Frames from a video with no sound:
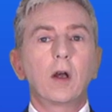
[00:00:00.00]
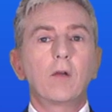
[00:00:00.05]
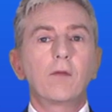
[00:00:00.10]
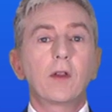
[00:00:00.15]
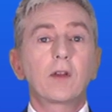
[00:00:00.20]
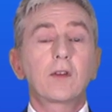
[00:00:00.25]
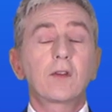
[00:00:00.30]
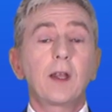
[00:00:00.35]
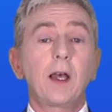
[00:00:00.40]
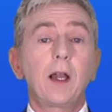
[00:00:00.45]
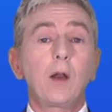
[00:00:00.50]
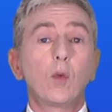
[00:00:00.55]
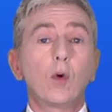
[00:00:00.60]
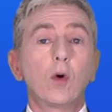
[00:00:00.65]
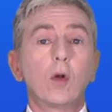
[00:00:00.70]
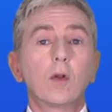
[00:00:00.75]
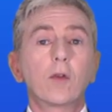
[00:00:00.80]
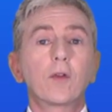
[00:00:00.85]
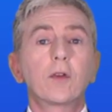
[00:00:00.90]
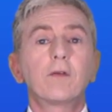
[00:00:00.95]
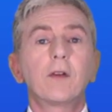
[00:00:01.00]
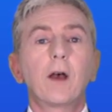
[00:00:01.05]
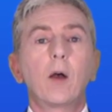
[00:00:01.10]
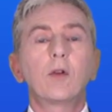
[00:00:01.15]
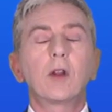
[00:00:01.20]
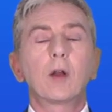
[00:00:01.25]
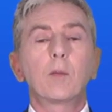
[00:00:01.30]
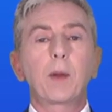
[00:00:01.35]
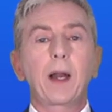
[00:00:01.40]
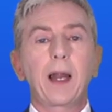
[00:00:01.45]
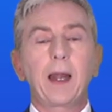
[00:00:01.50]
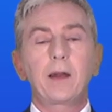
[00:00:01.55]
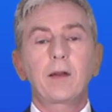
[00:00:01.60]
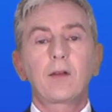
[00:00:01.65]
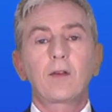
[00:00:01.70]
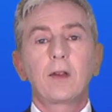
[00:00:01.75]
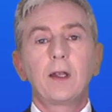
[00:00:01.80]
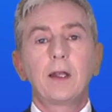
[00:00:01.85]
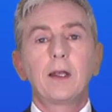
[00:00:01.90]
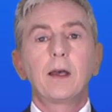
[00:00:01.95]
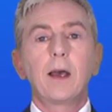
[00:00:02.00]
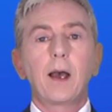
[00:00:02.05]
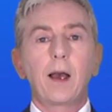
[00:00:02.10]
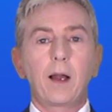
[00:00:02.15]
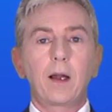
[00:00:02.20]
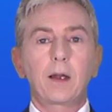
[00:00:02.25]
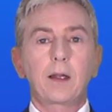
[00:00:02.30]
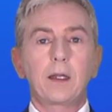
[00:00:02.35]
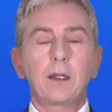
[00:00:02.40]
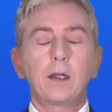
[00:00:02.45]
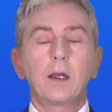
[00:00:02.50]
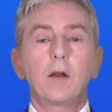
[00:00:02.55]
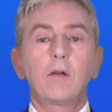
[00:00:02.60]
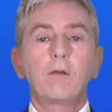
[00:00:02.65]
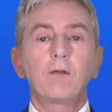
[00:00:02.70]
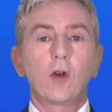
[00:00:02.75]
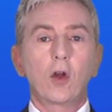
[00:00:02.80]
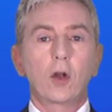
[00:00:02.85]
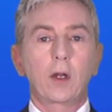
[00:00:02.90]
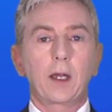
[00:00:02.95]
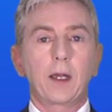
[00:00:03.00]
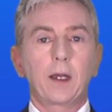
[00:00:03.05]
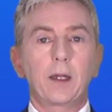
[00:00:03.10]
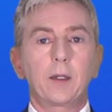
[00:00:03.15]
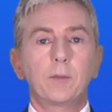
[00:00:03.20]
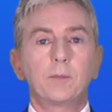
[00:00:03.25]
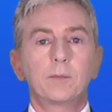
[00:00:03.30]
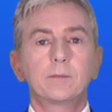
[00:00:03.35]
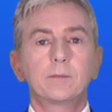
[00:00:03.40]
of the cell walls found in plants, algae, and fungi.